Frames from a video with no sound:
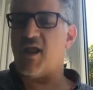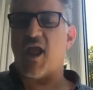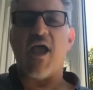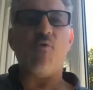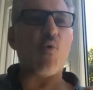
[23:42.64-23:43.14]

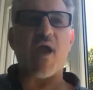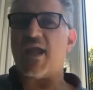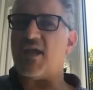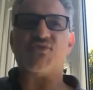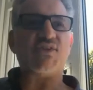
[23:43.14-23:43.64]
a
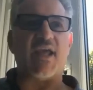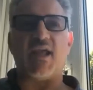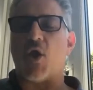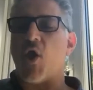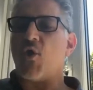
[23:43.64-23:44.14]
way of
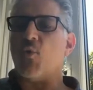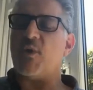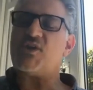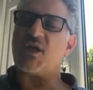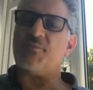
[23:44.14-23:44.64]
saying,
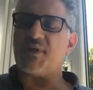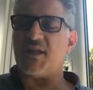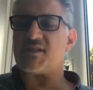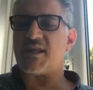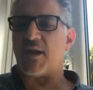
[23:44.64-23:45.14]
which
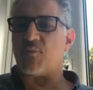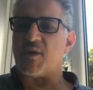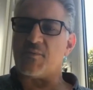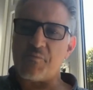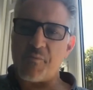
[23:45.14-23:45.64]
companies can
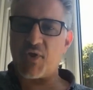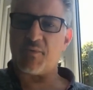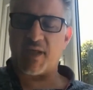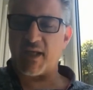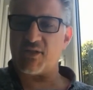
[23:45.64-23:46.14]
we put
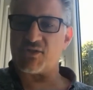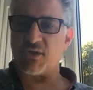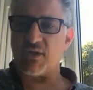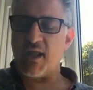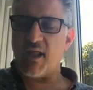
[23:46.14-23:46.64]
money
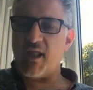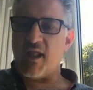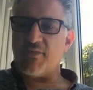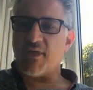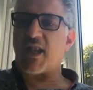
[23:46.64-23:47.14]
into
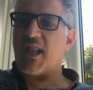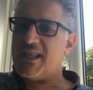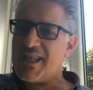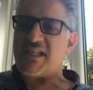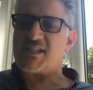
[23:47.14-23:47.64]
that are
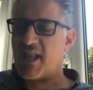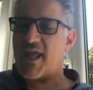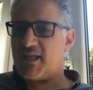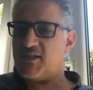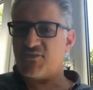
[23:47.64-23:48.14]
less
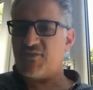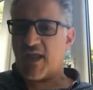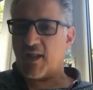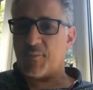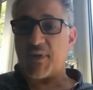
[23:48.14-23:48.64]
likely to
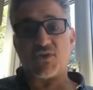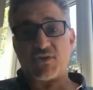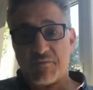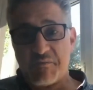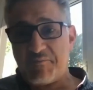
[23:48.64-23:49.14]
fail? Because
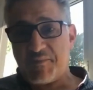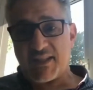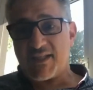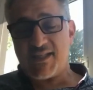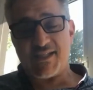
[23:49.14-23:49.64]
remember,
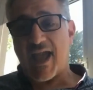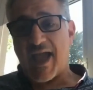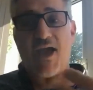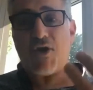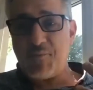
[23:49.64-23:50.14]
this is
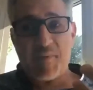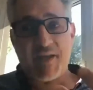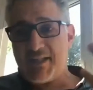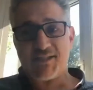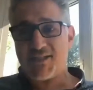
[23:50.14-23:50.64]
our
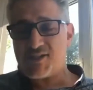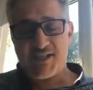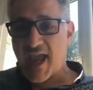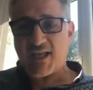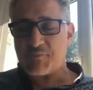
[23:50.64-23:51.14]
money, this is
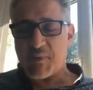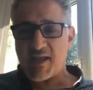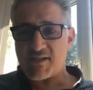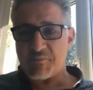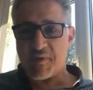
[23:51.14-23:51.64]

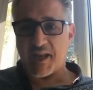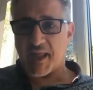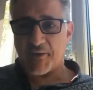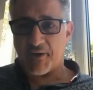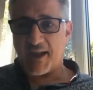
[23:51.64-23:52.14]
taxpayers'
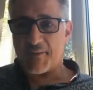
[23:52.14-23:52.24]
money, right?